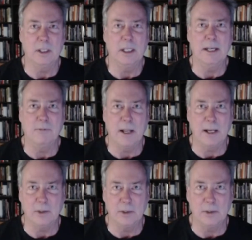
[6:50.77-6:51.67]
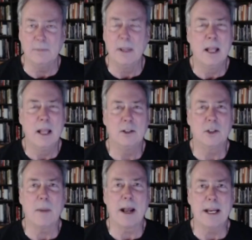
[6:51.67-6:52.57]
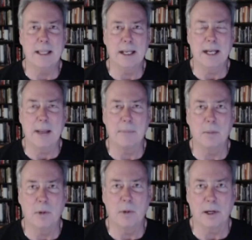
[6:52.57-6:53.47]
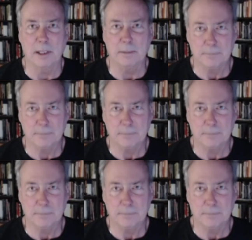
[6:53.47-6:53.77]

deflation, just about anything could happen in the market.